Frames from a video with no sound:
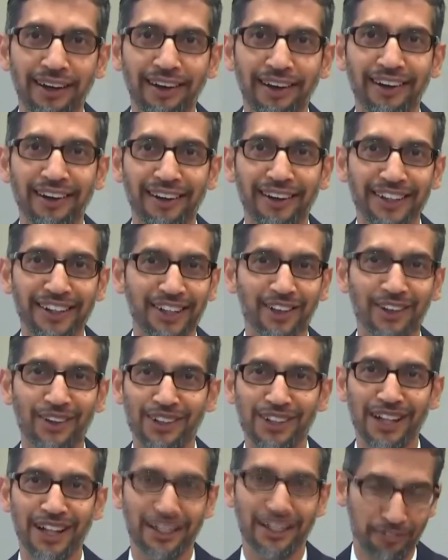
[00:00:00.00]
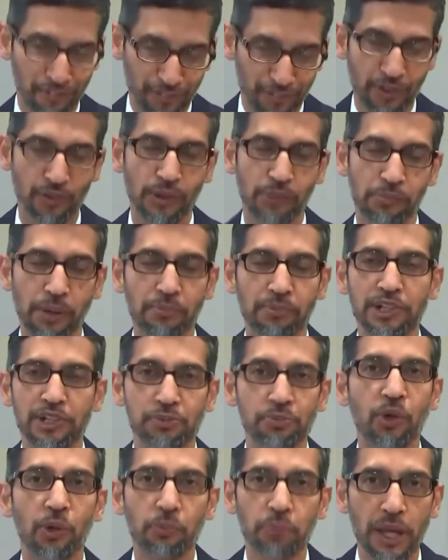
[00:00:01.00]
and we will
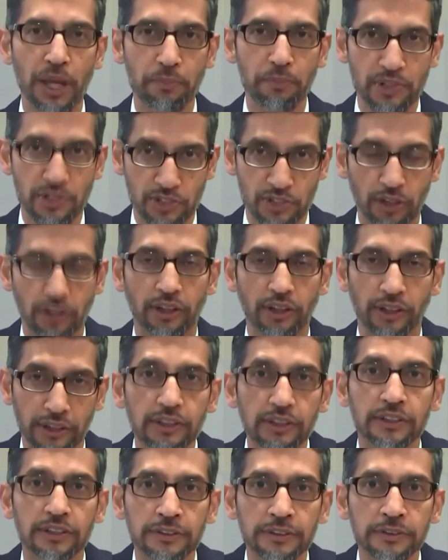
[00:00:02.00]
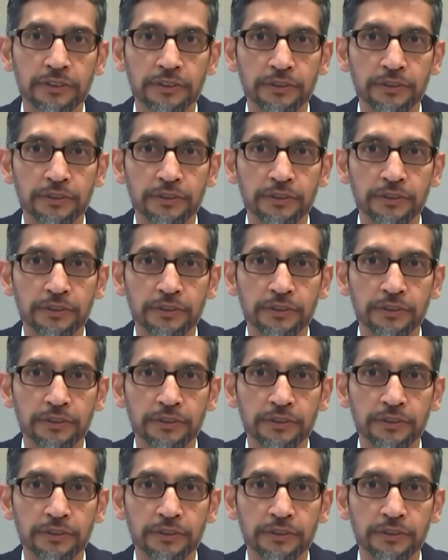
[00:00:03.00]
publish more papers on it.